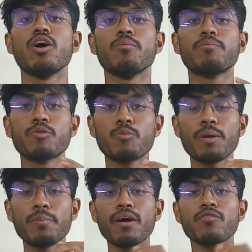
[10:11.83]
to
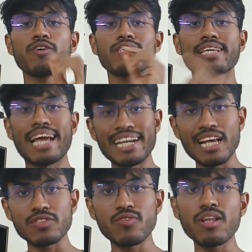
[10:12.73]
prepare with GATE as
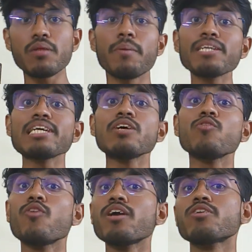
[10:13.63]
well, but you
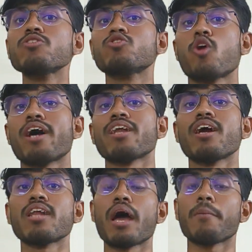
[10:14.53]
want to join an
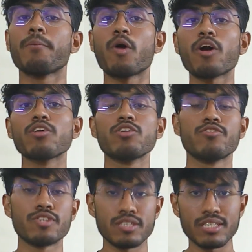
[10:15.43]
abroad
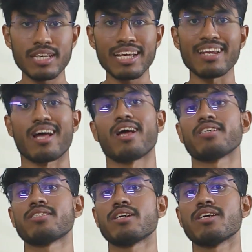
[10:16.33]
university in higher
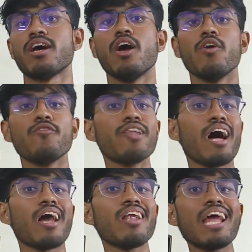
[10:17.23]
study, well,
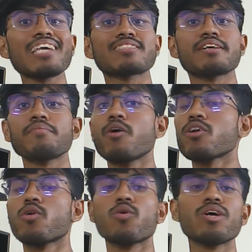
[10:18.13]
unlike someone
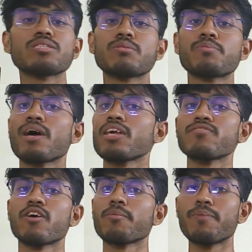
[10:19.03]
who is preparing for
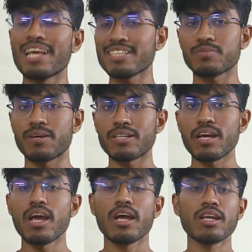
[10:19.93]
placement,
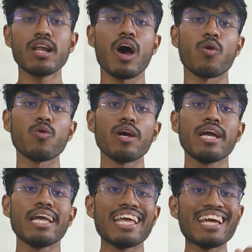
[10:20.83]
now
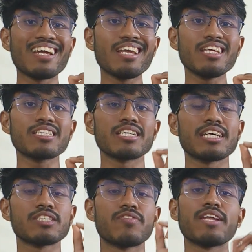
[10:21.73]
English is
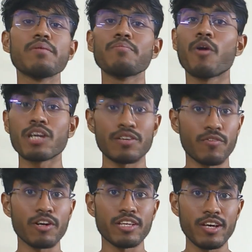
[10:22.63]
very important for
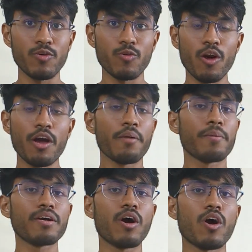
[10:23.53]
you,
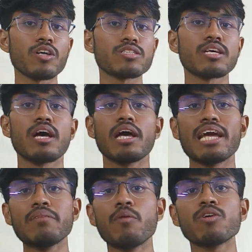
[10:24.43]
because in
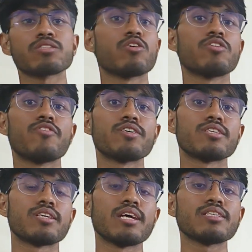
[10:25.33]
most
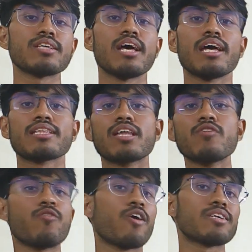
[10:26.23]
universities, they
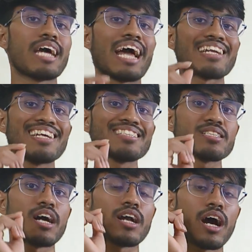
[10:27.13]
want at least a
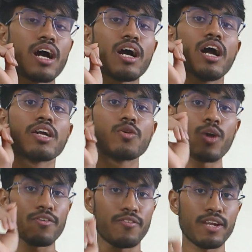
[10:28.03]

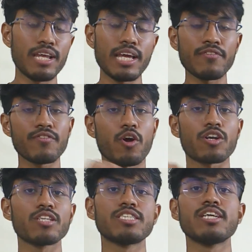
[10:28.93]
TOEFL, if not a
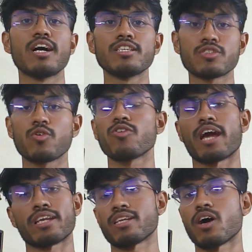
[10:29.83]
GRE score right
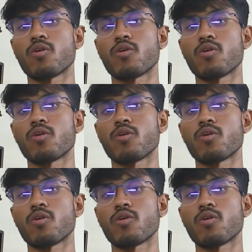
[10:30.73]
now.